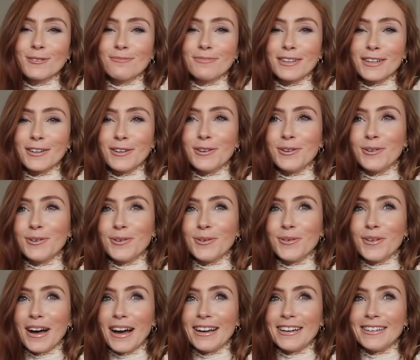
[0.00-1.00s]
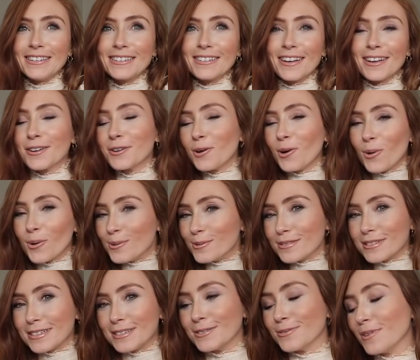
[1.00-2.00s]
something new and like
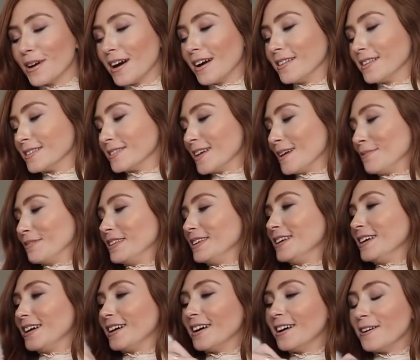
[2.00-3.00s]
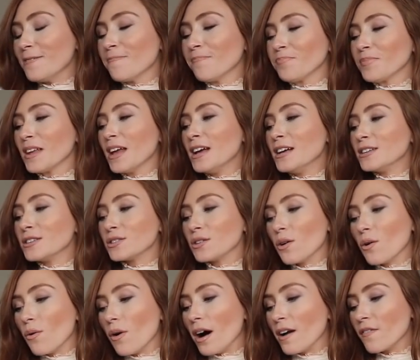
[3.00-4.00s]
cozy to wear this time of the year.
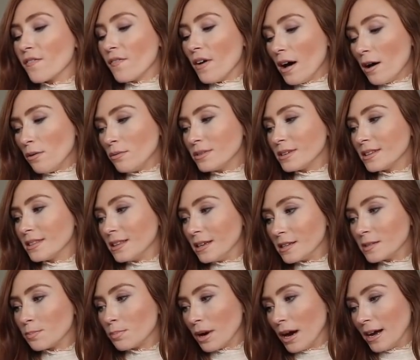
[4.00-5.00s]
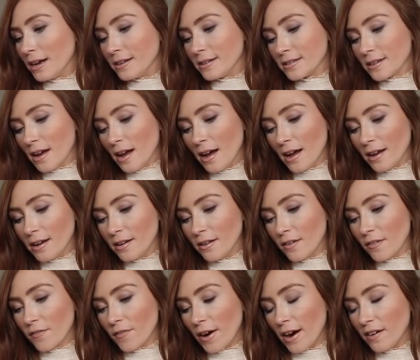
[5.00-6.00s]
So I found this brand
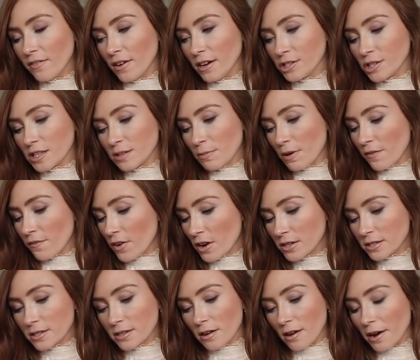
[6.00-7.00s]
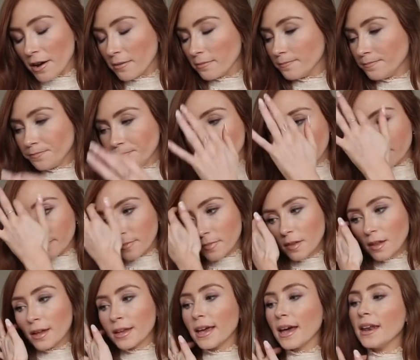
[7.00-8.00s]
on Farfetch. It's my first time
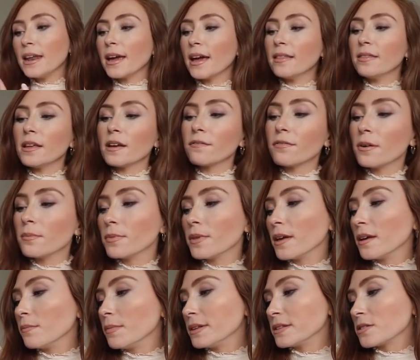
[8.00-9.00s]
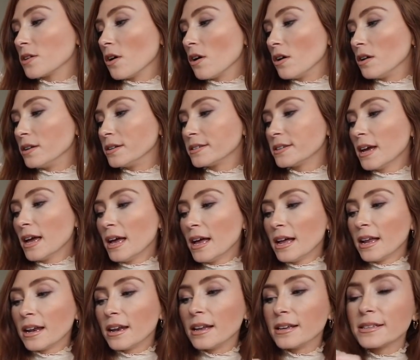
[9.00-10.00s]
getting anything from them. It's called
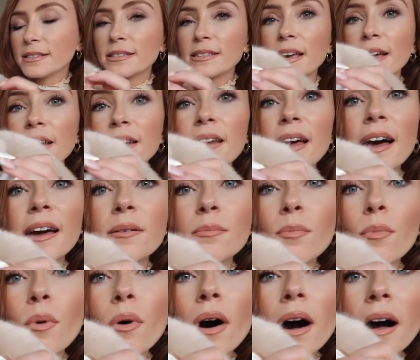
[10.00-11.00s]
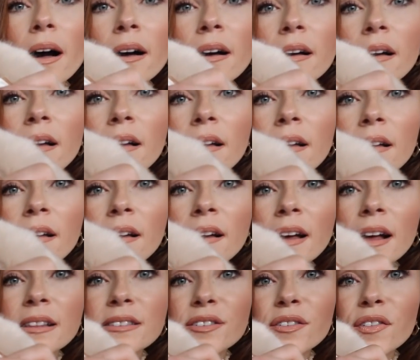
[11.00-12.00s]
Le Sien and Moi.
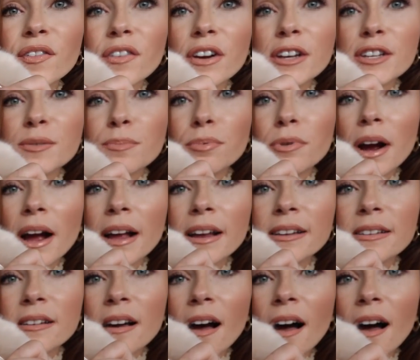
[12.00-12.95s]
It's a French brand,